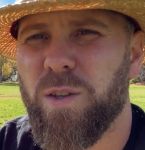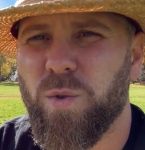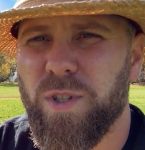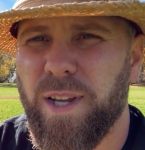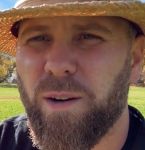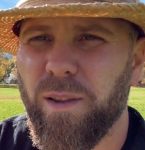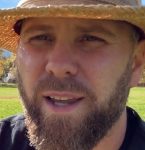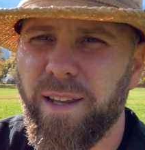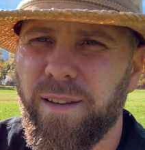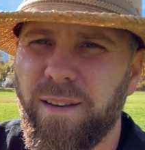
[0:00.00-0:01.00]
So settle
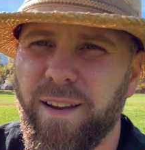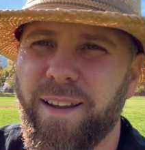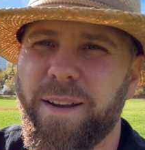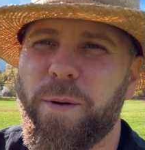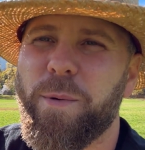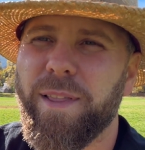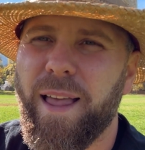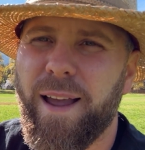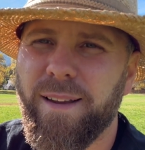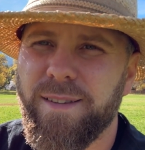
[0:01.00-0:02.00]
in,
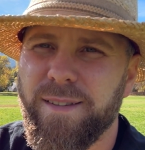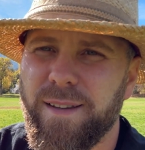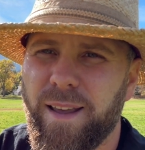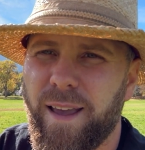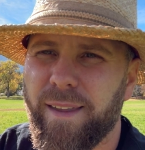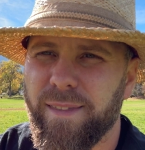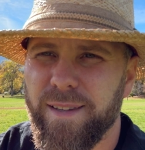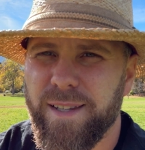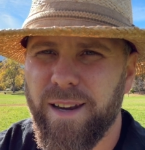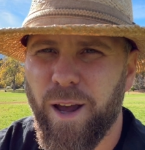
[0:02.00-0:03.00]
relax, and
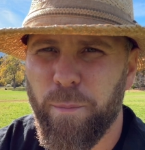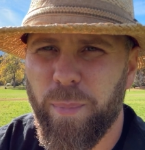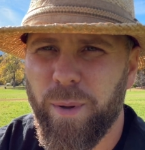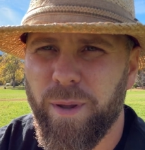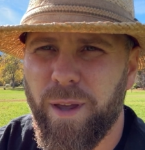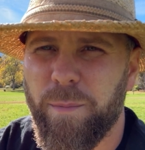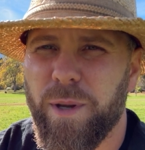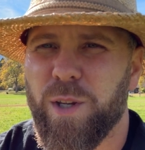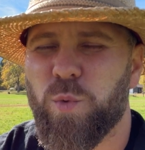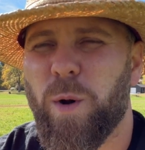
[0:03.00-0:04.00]
listen up,
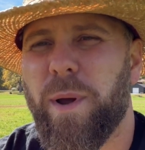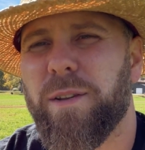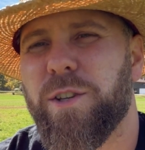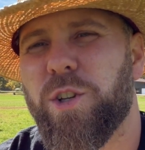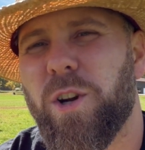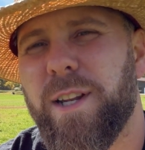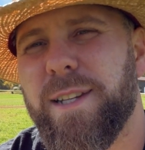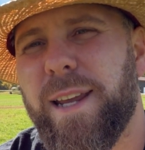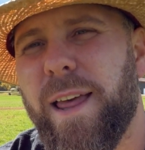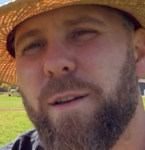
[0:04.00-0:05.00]
because we're about to journey
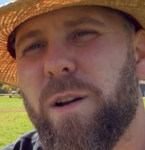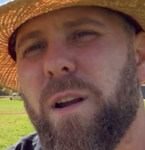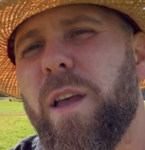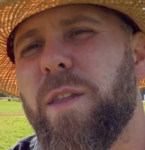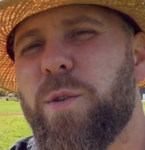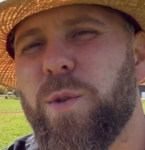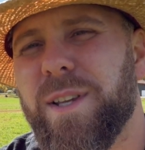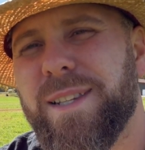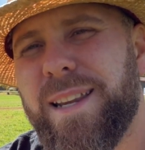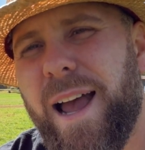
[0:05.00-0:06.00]
together through the
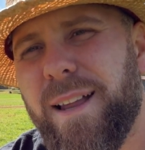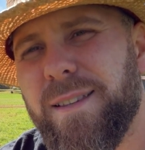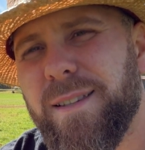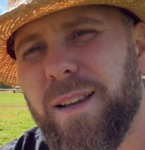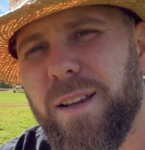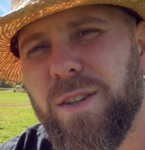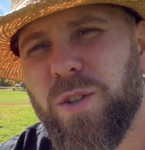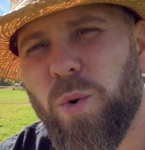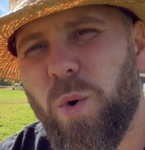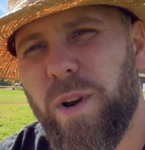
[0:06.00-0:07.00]
stats,
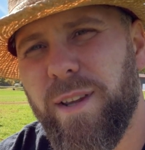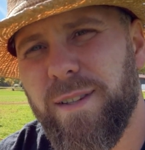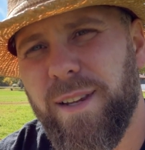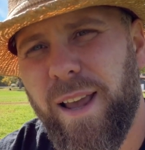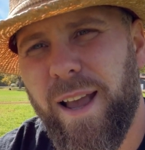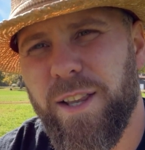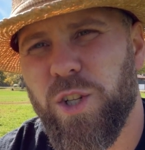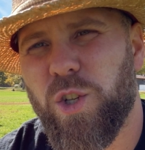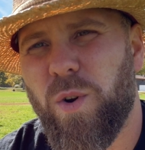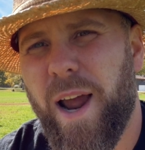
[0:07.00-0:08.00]
stories, and
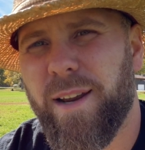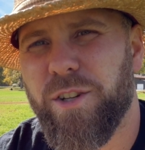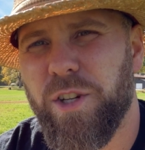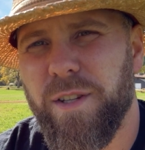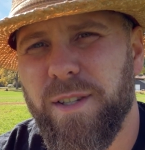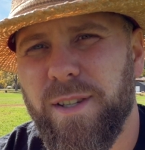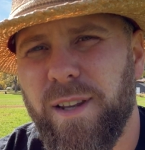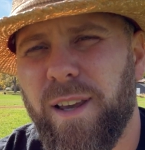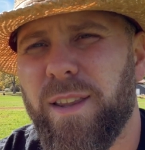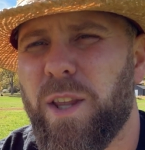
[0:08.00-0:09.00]
strategies
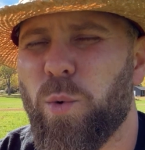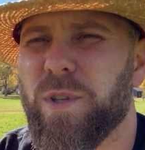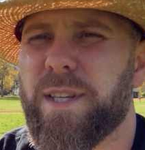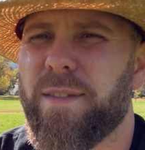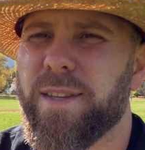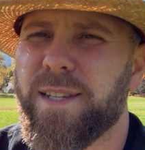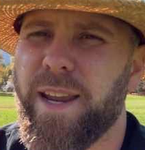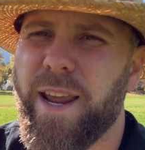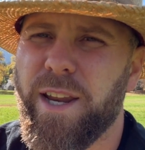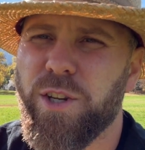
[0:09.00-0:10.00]
that will set the
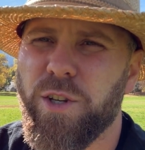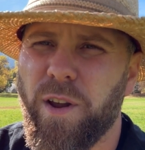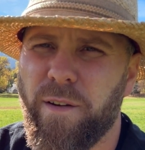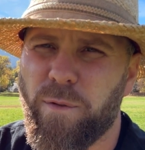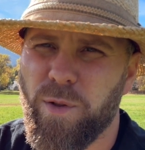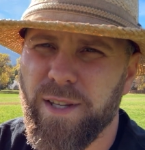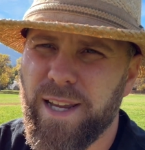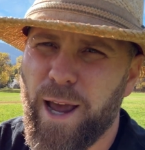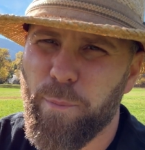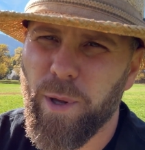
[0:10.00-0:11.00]
stage for this
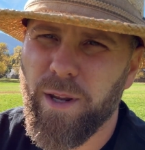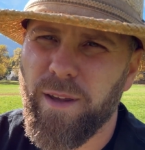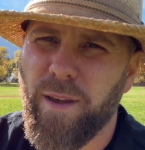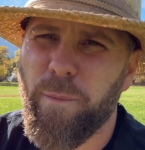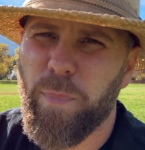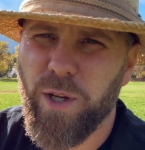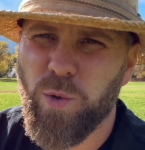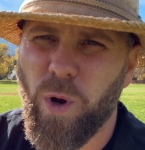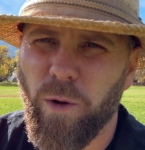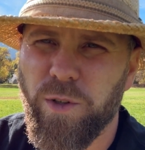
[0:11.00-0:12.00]
epic Big
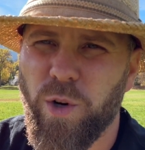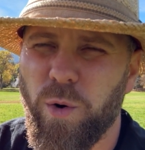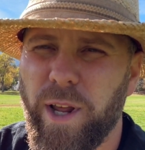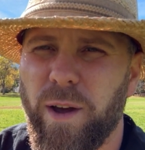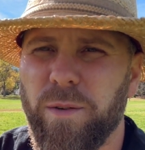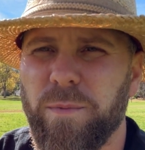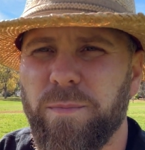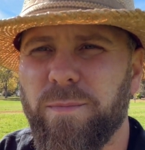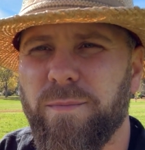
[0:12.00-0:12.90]
12 showdown.